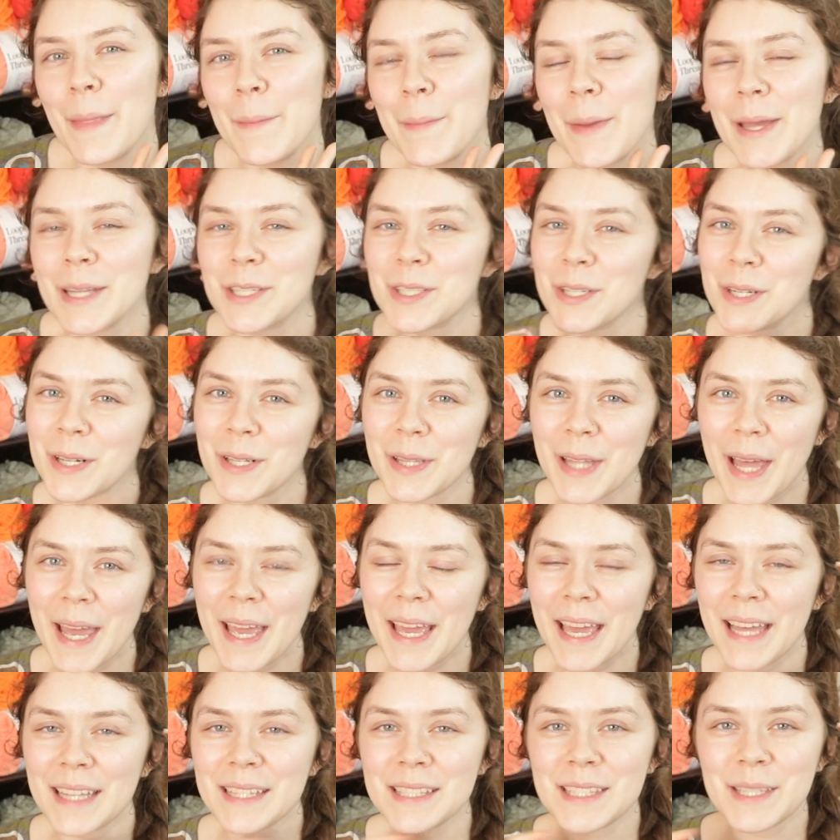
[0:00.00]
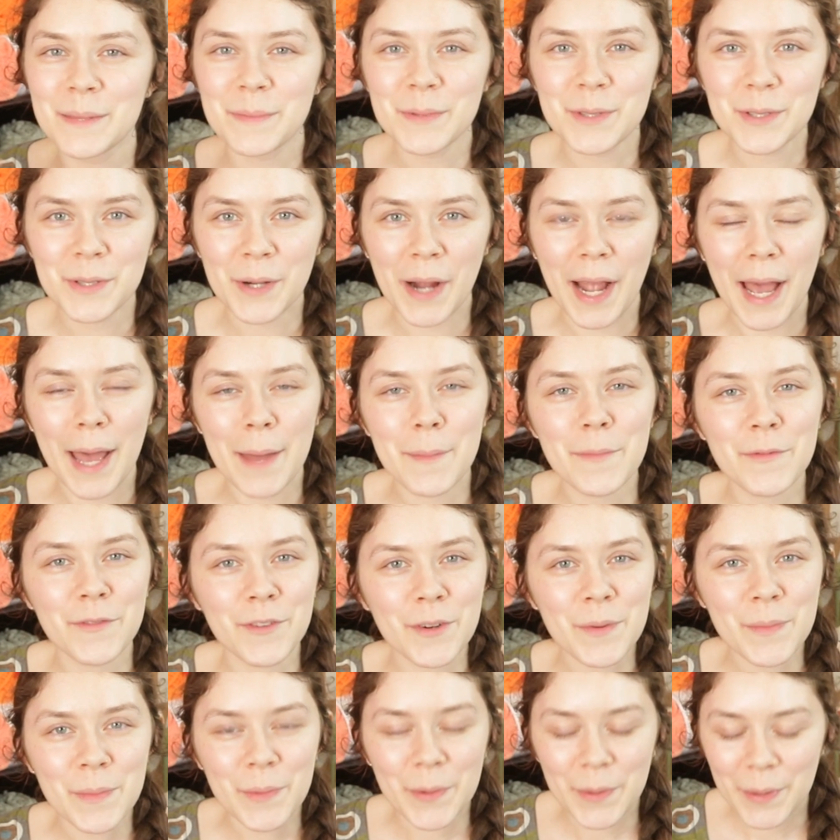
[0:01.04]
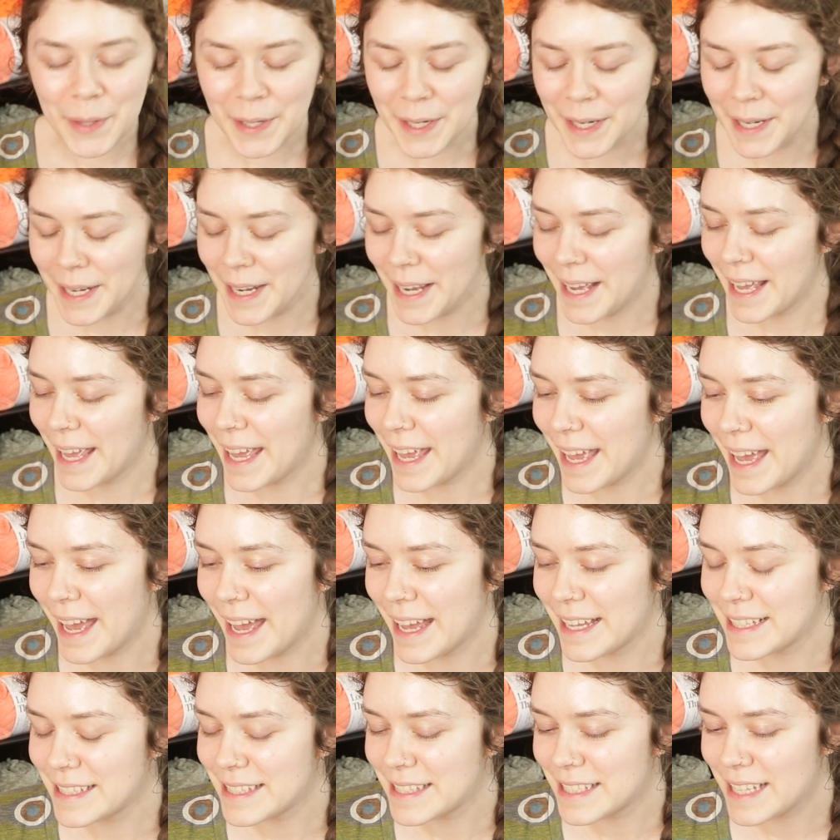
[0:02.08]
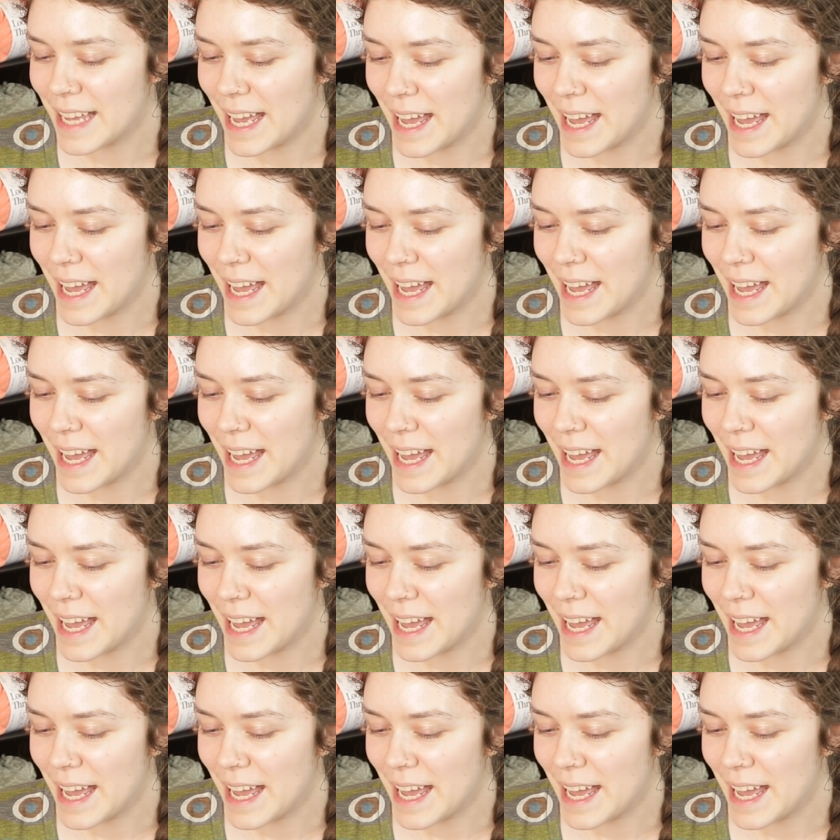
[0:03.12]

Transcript: Make sure to like and subscribe for more, and